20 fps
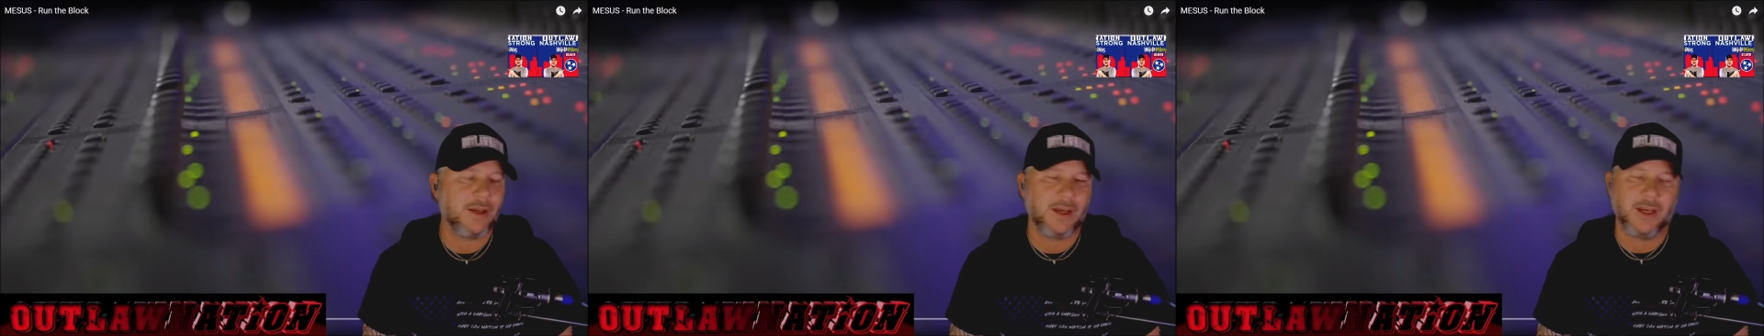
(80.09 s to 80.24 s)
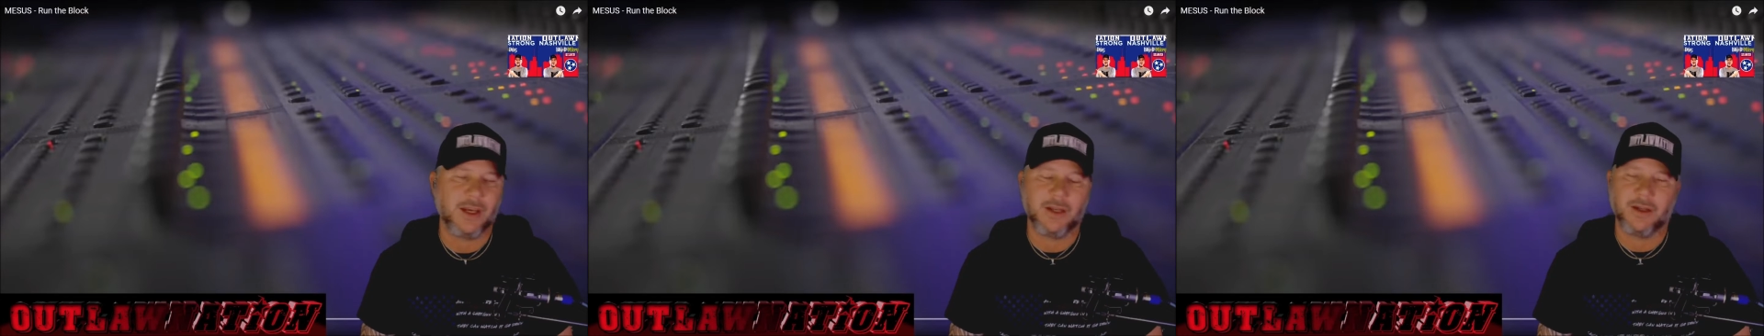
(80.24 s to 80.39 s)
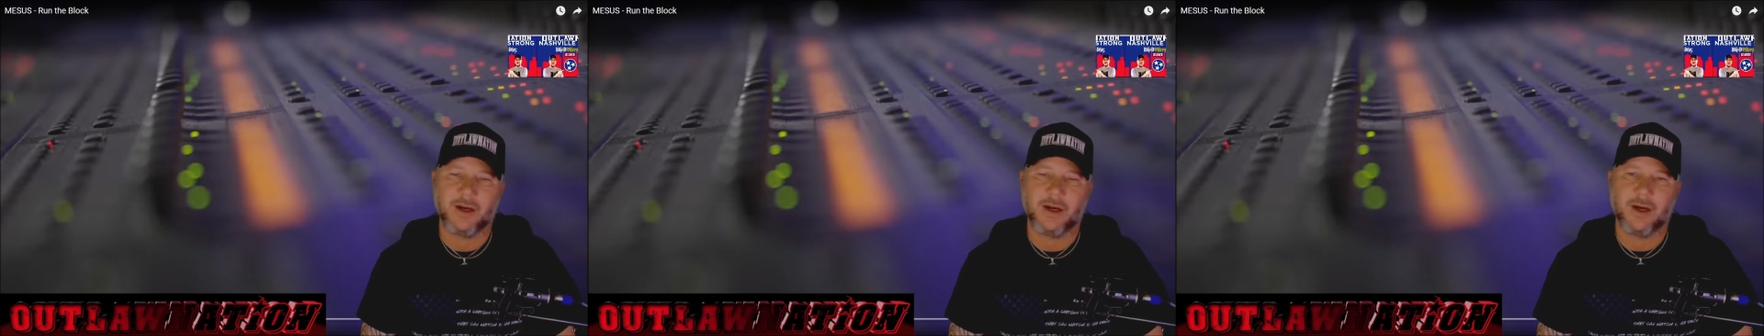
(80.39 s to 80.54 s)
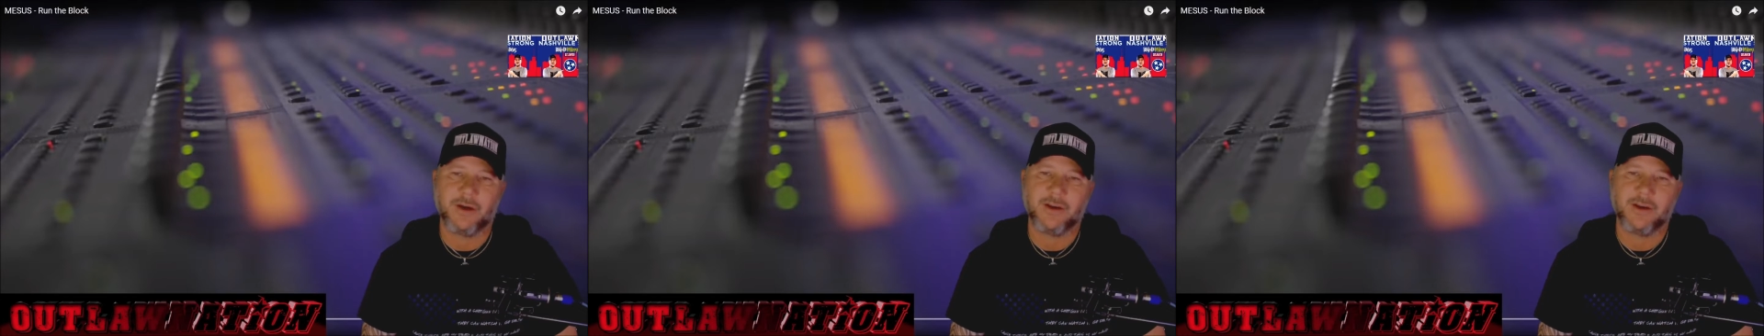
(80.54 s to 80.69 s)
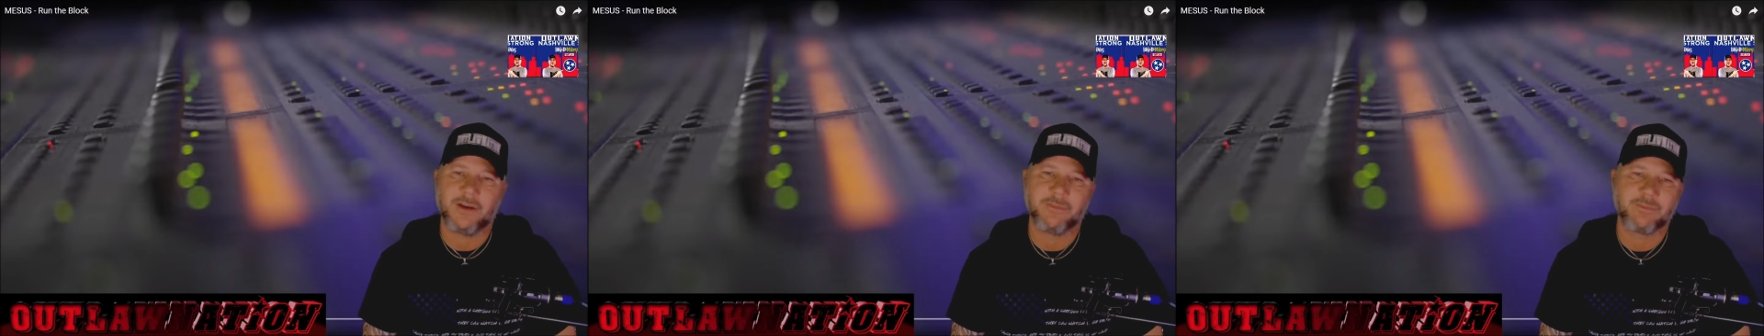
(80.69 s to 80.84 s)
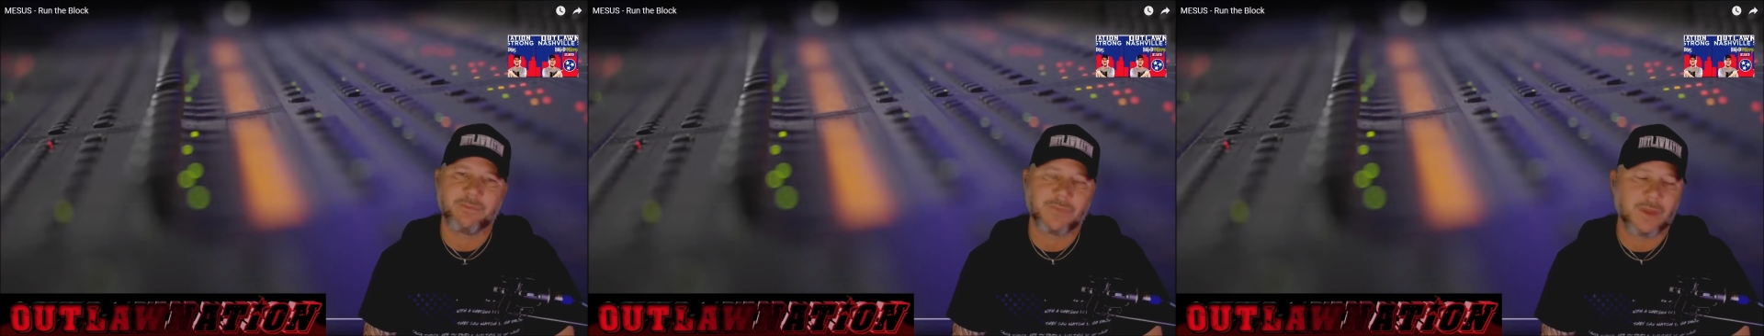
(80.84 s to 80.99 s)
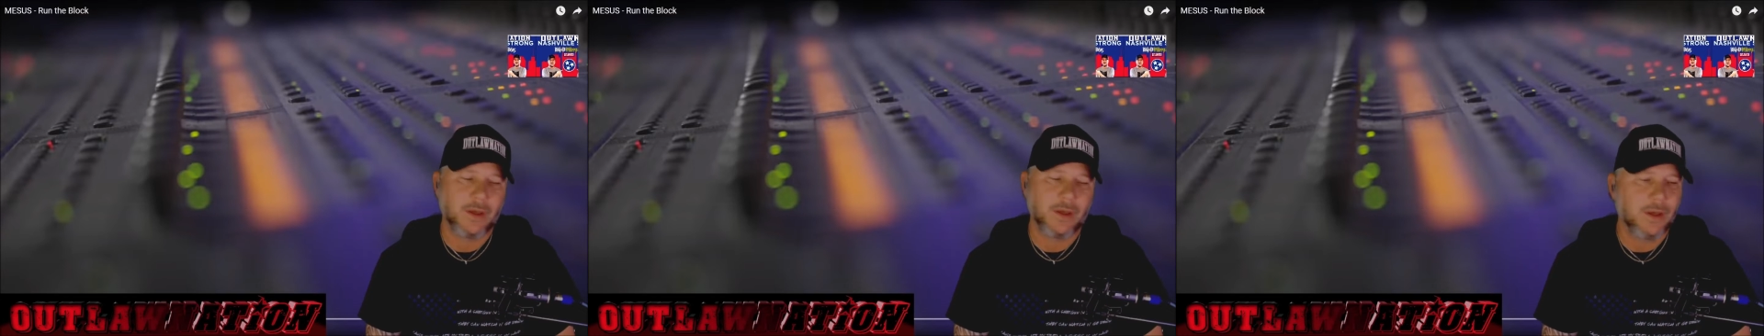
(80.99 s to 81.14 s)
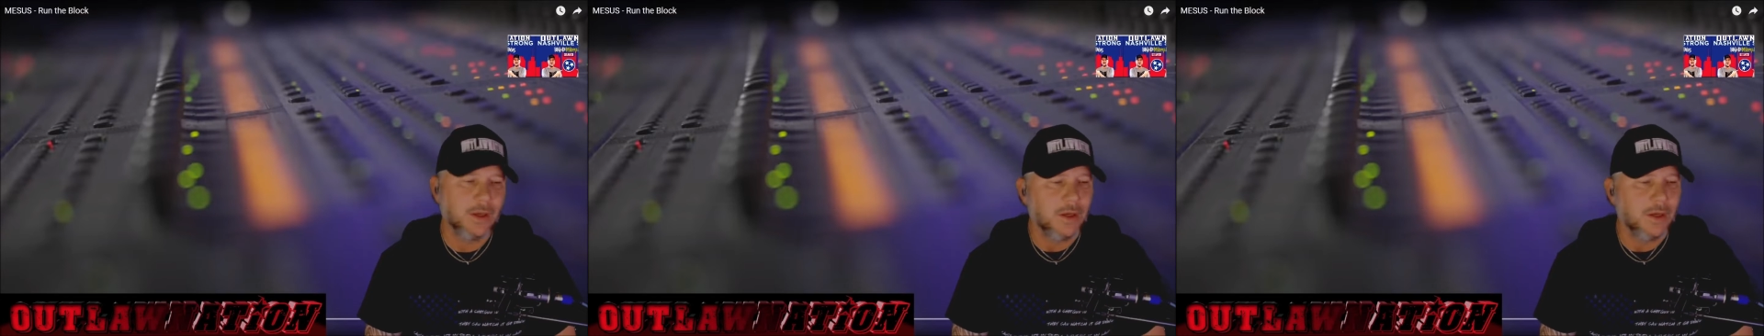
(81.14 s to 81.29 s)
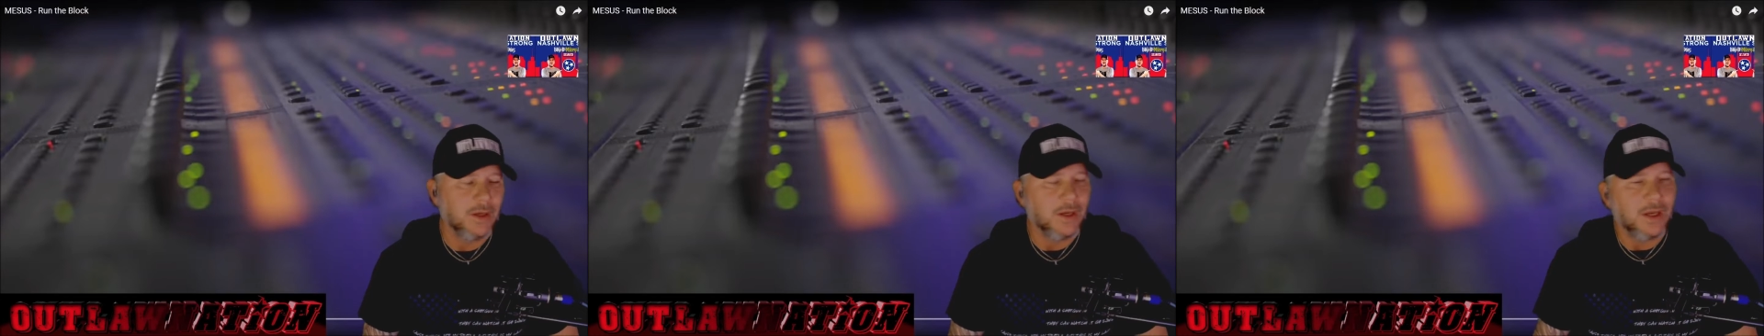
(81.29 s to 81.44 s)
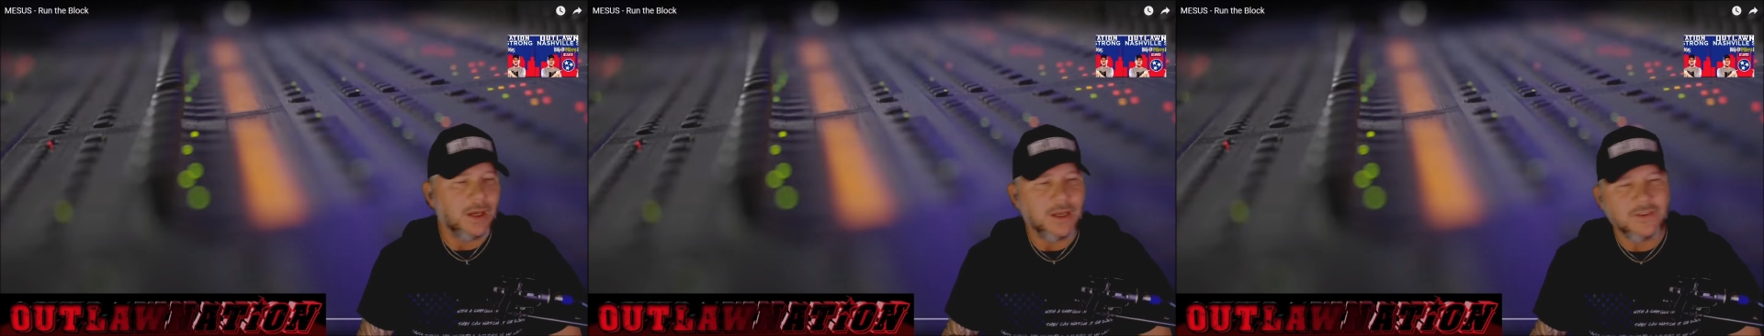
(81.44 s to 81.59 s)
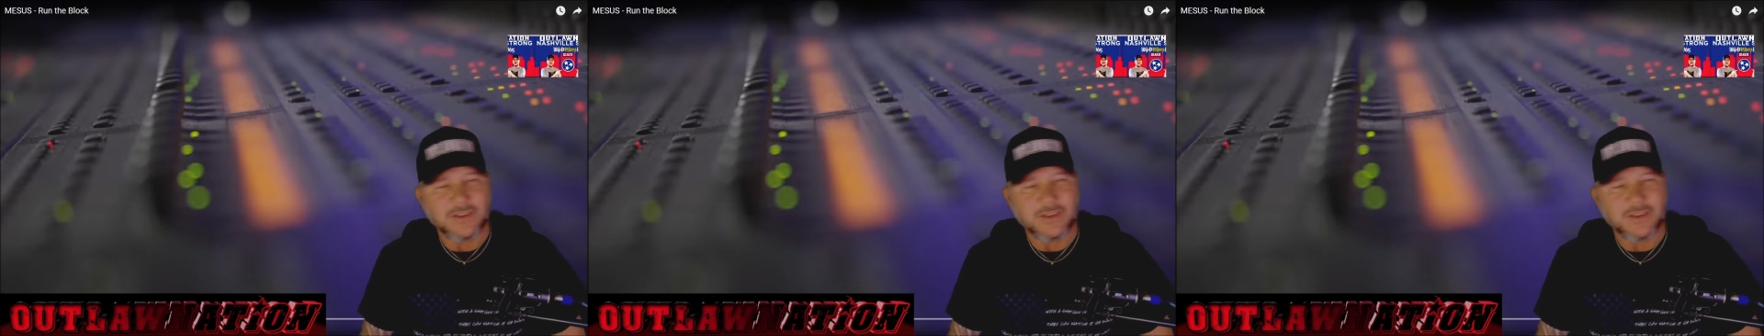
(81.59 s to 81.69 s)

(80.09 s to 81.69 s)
And